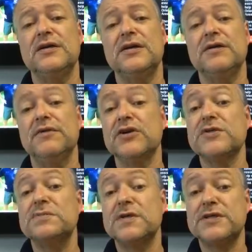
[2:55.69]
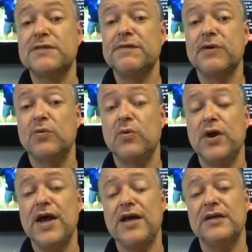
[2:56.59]
in a very specific
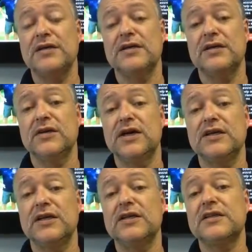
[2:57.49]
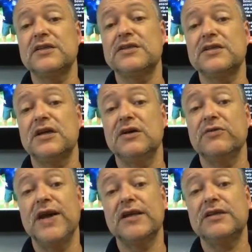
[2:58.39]
way, okay, to get this
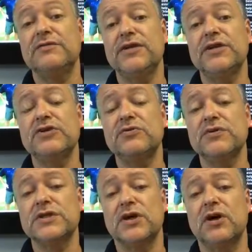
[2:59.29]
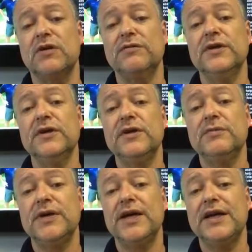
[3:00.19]
reactivity issue resolved.
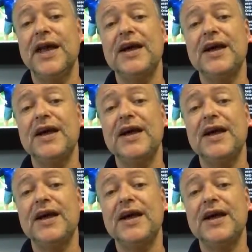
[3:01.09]
But again, it